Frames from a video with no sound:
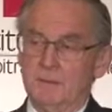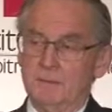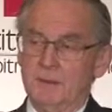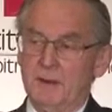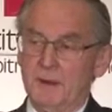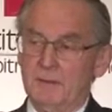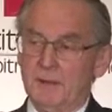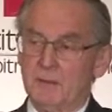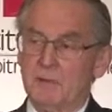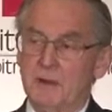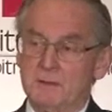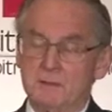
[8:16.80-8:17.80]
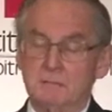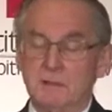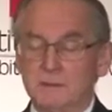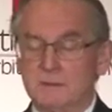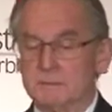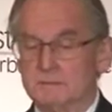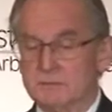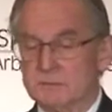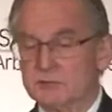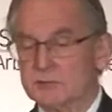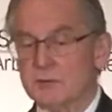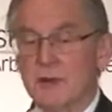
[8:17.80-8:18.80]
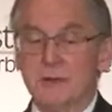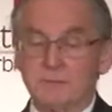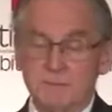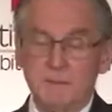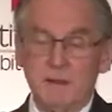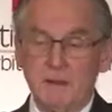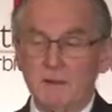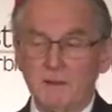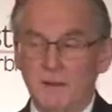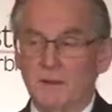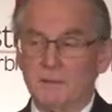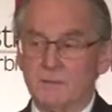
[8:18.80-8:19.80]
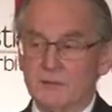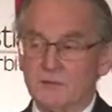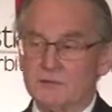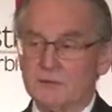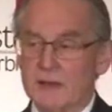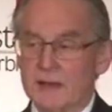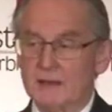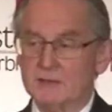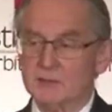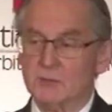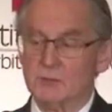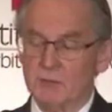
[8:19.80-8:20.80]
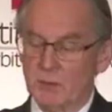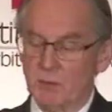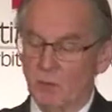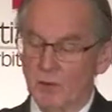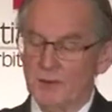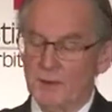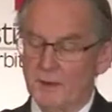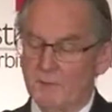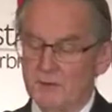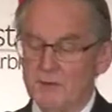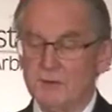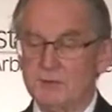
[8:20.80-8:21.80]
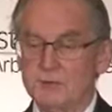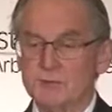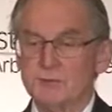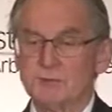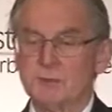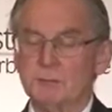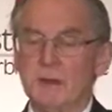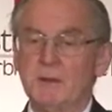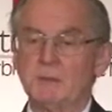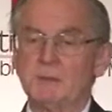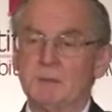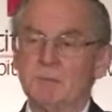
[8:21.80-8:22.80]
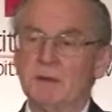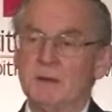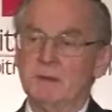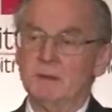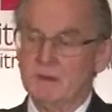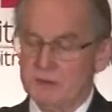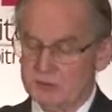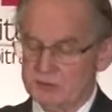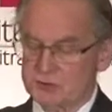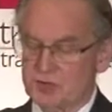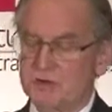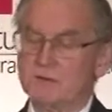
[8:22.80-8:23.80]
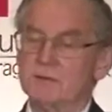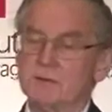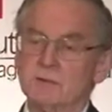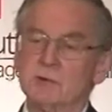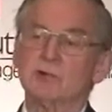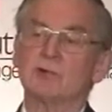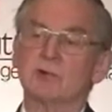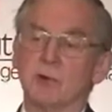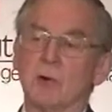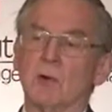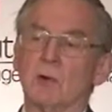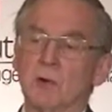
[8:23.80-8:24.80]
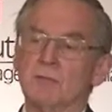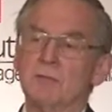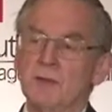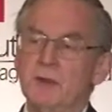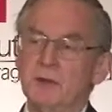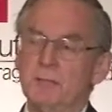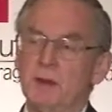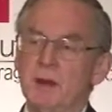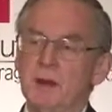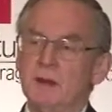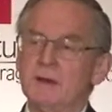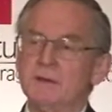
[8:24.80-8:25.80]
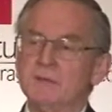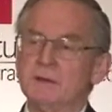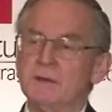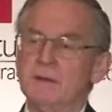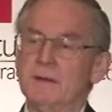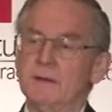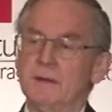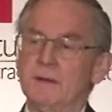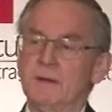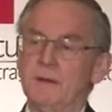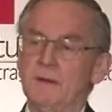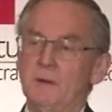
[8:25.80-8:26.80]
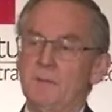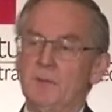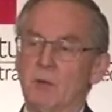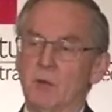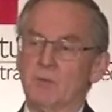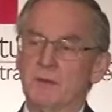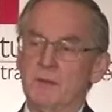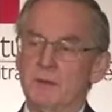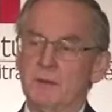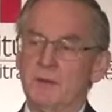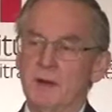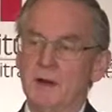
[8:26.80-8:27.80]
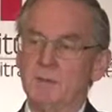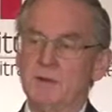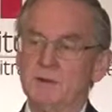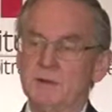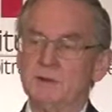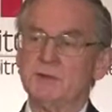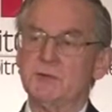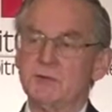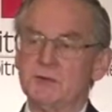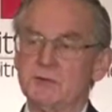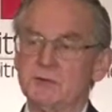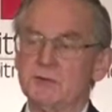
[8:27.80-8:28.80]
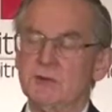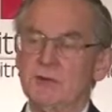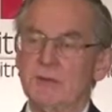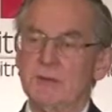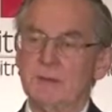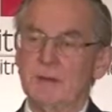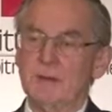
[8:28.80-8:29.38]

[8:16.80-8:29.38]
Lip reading: But I think what strikes me in all of this as one of the issues about the consent and control of the parties over the arbitration is the